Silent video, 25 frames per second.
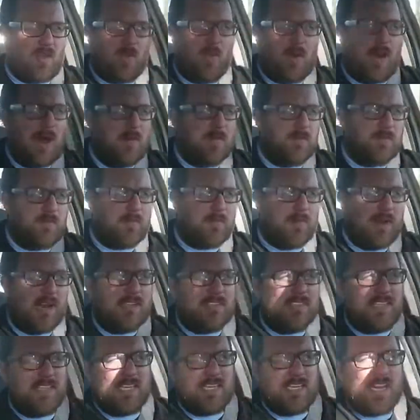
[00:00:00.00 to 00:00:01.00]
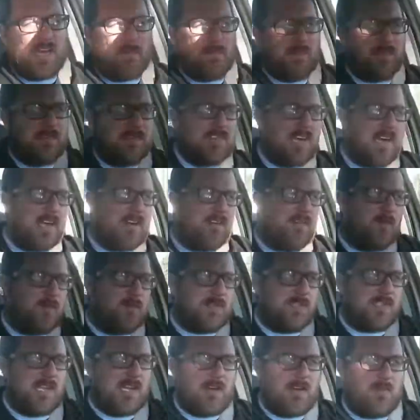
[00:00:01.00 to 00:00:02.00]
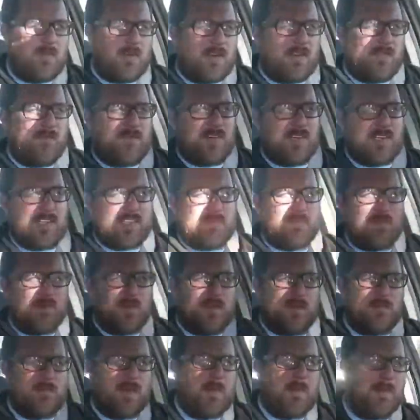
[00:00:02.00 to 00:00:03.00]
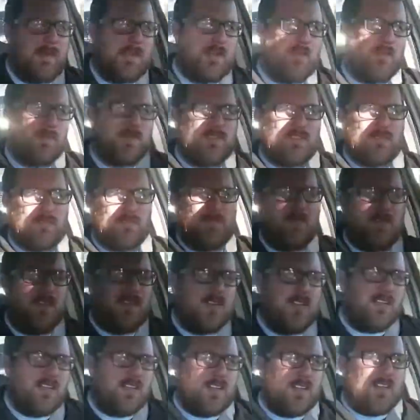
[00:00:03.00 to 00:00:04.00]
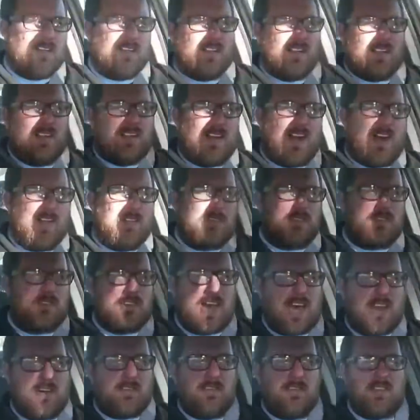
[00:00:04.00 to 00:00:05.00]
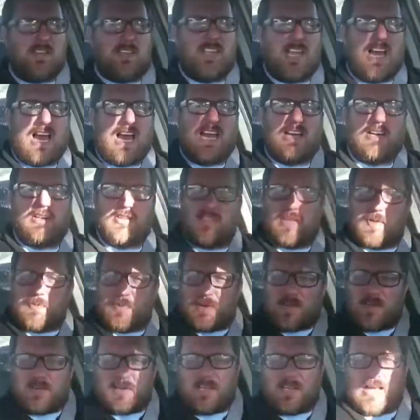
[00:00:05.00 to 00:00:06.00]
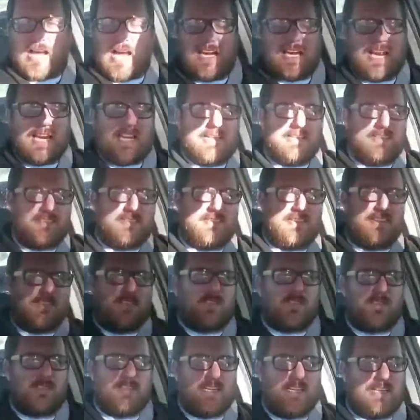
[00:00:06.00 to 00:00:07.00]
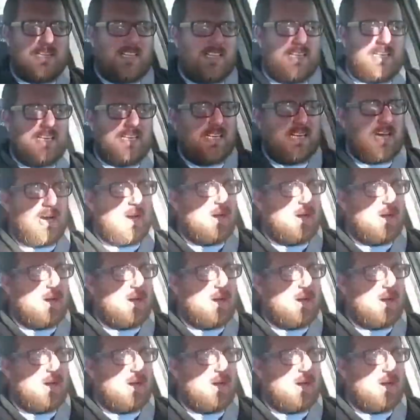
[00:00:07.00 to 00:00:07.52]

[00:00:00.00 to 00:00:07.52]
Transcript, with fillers: When I was brazing it up, the solder was not running very smoothly. Maybe there was some other solder on the line or something on the line I didn't see or didn't clean